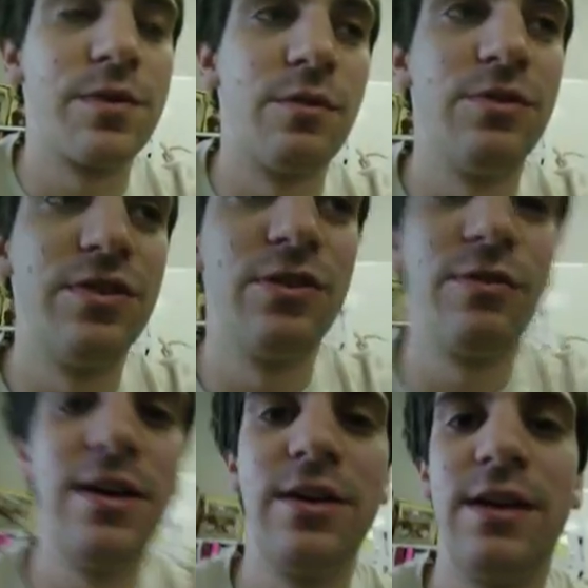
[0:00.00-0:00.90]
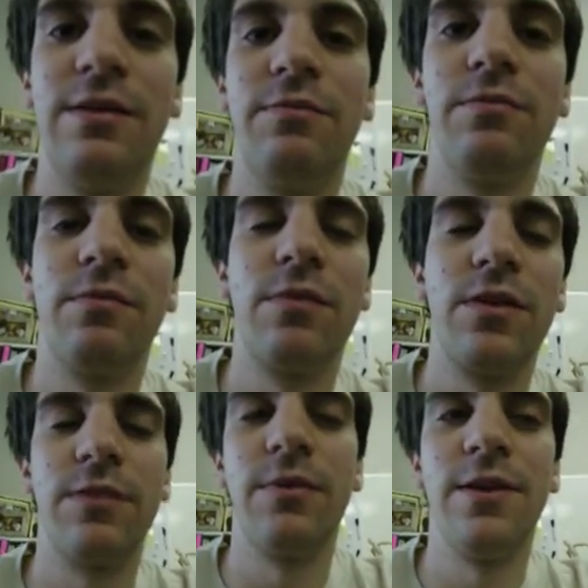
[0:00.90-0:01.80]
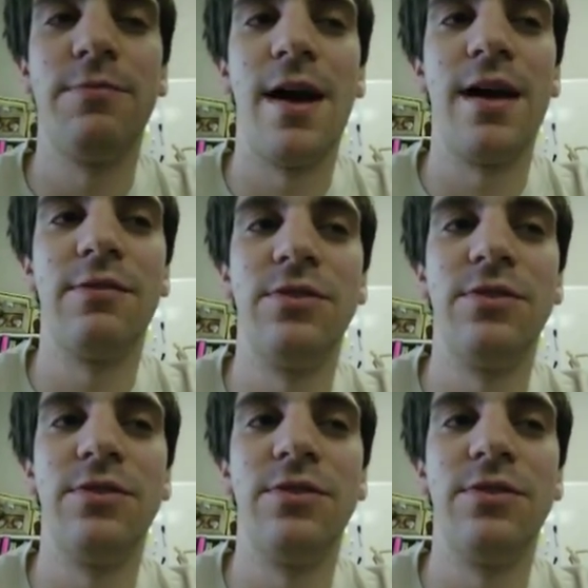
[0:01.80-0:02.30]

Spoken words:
when she's in the green game, it's a life back,